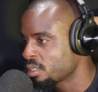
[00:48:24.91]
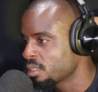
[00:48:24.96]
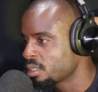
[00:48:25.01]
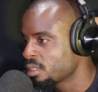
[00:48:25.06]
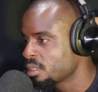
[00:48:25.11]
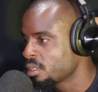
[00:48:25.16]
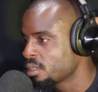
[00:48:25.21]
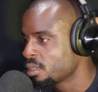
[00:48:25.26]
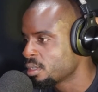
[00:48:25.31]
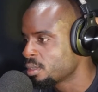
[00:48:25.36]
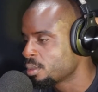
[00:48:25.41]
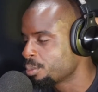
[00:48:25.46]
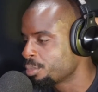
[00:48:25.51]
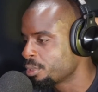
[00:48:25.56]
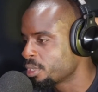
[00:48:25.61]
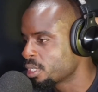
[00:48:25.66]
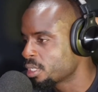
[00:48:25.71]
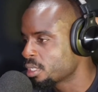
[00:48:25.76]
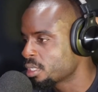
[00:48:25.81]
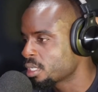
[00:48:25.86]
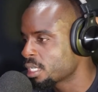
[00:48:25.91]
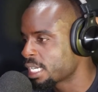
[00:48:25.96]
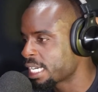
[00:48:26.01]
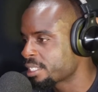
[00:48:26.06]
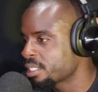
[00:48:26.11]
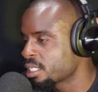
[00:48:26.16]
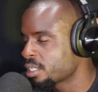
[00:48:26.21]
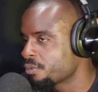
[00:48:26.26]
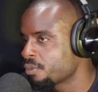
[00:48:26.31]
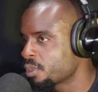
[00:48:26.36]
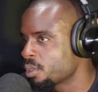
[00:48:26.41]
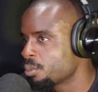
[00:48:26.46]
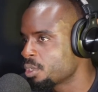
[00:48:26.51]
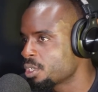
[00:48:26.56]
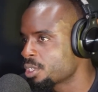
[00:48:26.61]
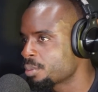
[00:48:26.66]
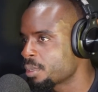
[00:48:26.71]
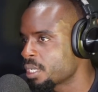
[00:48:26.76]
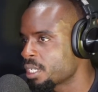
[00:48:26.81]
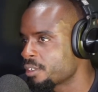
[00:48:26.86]
Mm-hmm. But I think for the
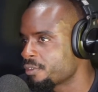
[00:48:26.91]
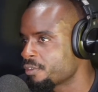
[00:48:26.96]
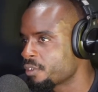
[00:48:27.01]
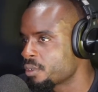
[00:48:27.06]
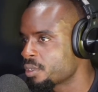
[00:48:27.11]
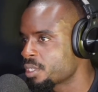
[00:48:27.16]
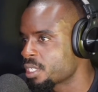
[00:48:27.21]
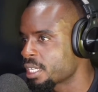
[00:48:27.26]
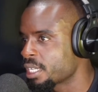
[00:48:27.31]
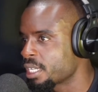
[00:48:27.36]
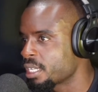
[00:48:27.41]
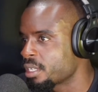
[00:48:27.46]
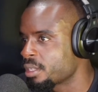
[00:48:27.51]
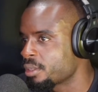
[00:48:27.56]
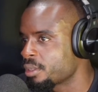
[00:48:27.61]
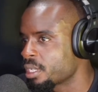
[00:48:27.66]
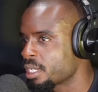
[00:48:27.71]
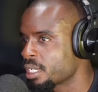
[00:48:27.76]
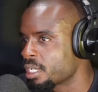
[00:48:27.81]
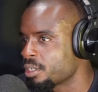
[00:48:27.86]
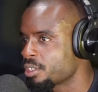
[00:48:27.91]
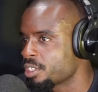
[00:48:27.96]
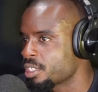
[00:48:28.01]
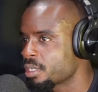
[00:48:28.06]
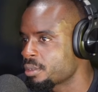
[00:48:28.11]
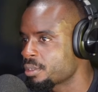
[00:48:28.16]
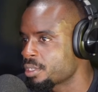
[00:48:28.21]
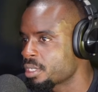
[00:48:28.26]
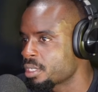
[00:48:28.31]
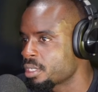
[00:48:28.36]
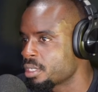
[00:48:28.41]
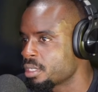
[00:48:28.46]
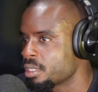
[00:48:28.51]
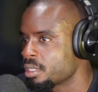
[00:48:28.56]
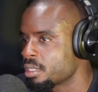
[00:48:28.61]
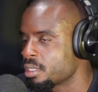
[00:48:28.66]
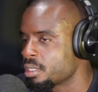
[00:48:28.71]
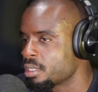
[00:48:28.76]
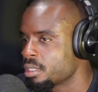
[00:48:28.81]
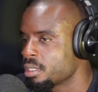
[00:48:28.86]
most part, if it was like anything else, I was
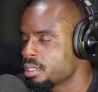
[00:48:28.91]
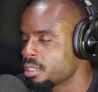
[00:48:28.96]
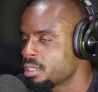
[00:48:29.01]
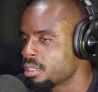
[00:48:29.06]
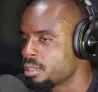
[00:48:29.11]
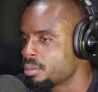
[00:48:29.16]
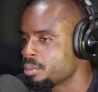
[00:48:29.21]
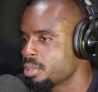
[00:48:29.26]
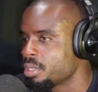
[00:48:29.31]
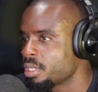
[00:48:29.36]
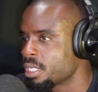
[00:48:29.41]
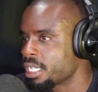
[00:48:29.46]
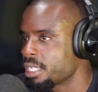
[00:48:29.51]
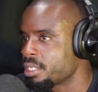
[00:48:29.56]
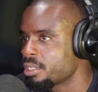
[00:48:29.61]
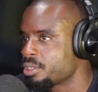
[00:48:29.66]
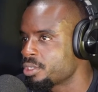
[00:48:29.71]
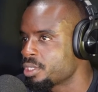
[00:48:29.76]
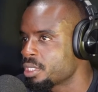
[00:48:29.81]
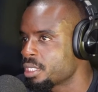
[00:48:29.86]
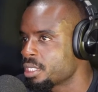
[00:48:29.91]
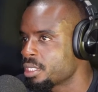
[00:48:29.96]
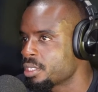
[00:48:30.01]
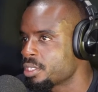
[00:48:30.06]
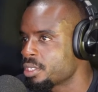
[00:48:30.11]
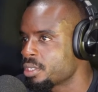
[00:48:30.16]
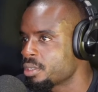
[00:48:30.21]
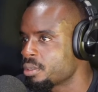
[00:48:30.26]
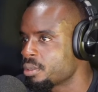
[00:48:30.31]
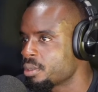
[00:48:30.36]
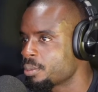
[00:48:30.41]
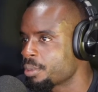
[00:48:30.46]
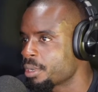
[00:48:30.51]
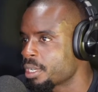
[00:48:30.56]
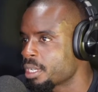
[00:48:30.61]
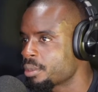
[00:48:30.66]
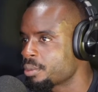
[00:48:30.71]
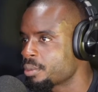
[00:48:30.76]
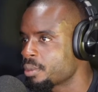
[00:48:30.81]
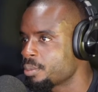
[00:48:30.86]
gonna put energy into, it would
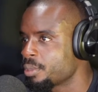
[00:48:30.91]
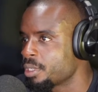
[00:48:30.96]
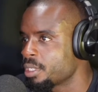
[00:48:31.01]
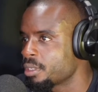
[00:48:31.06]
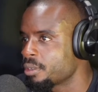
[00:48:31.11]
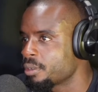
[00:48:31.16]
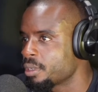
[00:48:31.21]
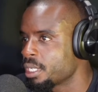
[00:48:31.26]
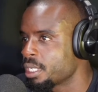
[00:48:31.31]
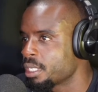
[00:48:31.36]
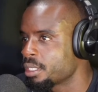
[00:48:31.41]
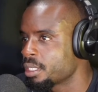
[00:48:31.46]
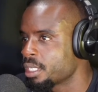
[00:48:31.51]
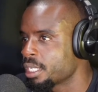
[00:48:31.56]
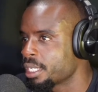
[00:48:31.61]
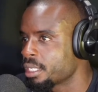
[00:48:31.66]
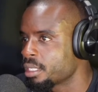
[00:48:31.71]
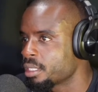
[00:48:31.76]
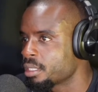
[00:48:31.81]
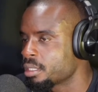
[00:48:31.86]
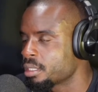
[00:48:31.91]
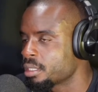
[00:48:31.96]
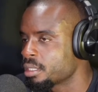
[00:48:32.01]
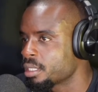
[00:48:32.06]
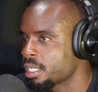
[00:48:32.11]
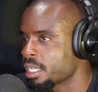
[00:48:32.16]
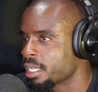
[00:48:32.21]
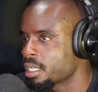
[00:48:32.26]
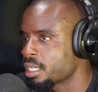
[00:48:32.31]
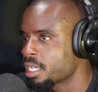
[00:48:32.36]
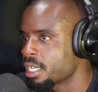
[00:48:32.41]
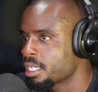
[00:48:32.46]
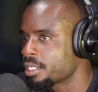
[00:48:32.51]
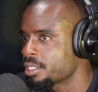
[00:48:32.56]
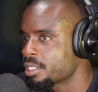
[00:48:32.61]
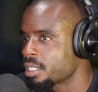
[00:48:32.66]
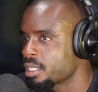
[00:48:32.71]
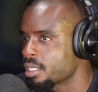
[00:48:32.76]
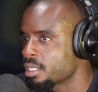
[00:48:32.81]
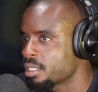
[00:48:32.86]
probably be around like like
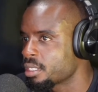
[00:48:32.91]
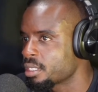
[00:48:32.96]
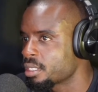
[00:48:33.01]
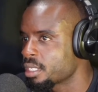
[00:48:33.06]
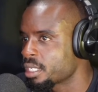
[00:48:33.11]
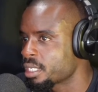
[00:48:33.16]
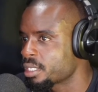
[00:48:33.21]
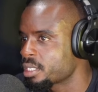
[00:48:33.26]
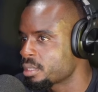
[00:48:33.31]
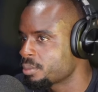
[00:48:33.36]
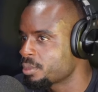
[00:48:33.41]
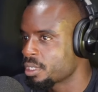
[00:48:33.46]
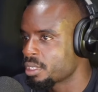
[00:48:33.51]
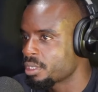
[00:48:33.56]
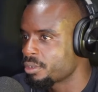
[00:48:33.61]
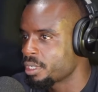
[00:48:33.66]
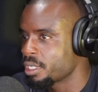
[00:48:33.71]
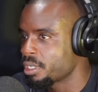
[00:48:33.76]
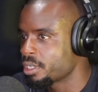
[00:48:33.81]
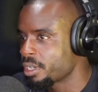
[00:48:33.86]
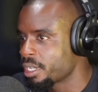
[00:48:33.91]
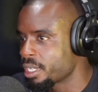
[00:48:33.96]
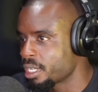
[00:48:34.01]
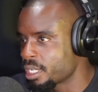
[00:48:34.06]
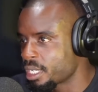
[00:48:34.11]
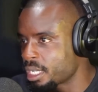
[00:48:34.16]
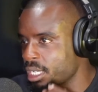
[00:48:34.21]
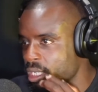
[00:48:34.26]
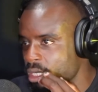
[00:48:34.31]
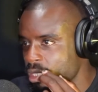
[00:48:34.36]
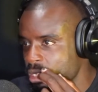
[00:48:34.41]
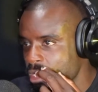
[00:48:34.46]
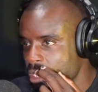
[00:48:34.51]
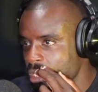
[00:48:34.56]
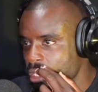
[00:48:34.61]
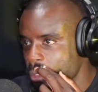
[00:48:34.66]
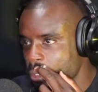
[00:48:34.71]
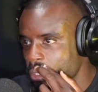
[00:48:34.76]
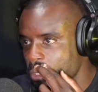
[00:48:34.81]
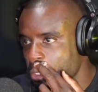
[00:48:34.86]
content like something around creating
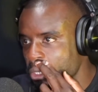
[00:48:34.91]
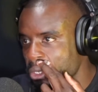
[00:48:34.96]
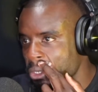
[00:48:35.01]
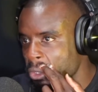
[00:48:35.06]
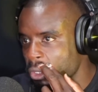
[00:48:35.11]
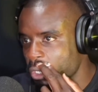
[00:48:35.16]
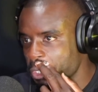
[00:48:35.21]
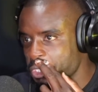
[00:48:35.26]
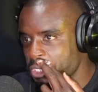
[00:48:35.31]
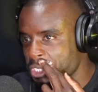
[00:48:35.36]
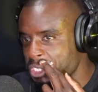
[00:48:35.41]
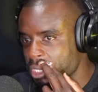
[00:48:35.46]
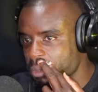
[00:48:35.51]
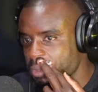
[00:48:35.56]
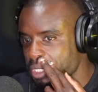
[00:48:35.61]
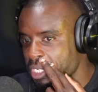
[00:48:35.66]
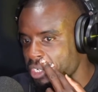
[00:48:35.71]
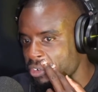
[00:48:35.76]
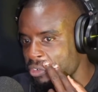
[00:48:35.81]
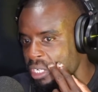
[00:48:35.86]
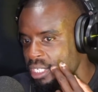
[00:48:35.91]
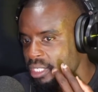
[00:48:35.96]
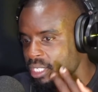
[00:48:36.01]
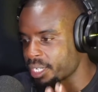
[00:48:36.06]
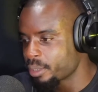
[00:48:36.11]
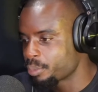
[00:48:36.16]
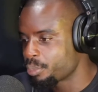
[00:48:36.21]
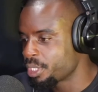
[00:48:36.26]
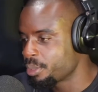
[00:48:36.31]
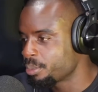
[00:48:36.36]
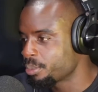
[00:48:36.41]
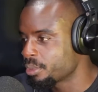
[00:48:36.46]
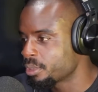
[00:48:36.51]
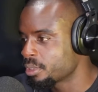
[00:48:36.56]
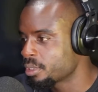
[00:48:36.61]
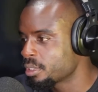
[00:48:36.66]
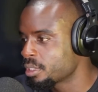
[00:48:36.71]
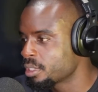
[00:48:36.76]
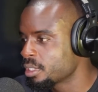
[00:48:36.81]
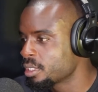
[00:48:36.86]
content or just something around like
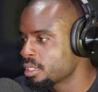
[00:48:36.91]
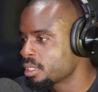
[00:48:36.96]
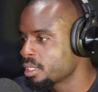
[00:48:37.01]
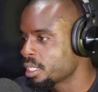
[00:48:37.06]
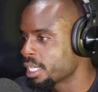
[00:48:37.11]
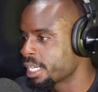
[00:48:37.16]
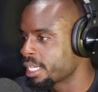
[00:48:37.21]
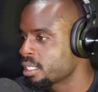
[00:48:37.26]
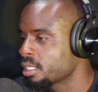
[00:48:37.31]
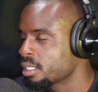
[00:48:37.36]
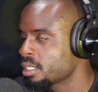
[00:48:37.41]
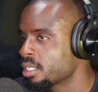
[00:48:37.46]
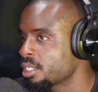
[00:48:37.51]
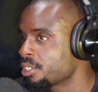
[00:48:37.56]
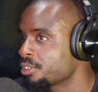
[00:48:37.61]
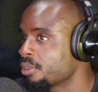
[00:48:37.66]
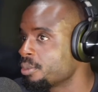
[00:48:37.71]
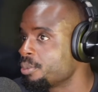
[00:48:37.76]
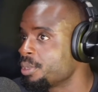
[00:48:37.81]
people. Right, like, right, right. Because right.